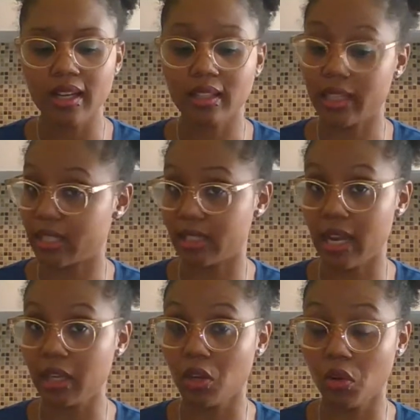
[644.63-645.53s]
lest
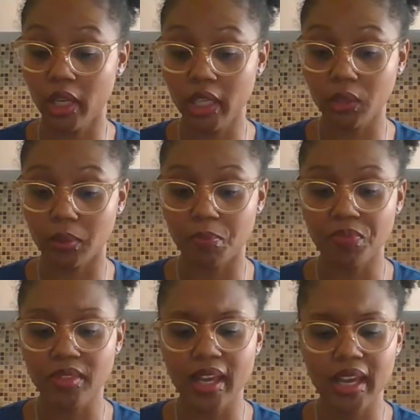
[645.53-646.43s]
I go hungry.
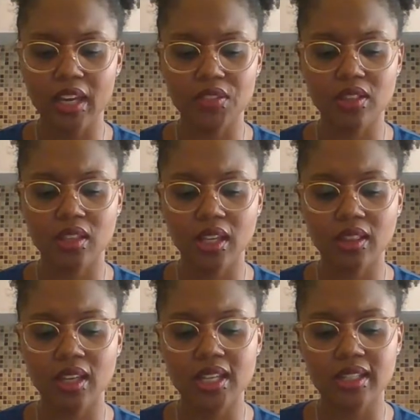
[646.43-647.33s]
I have to
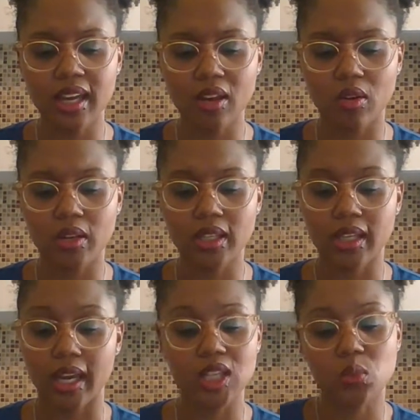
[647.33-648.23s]
think things out,
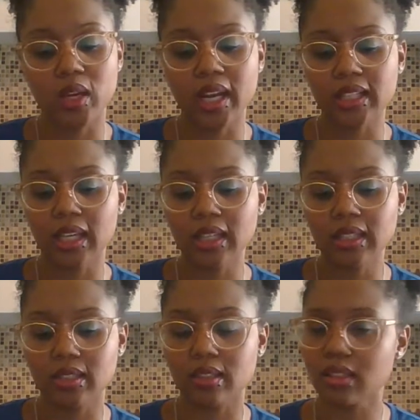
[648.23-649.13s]
catch what I
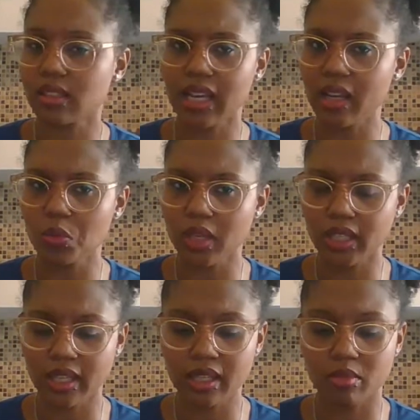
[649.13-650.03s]
can, take
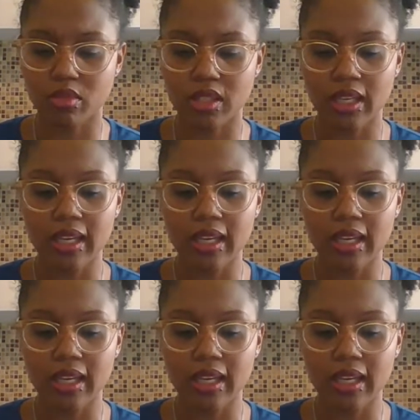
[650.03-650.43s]
what comes.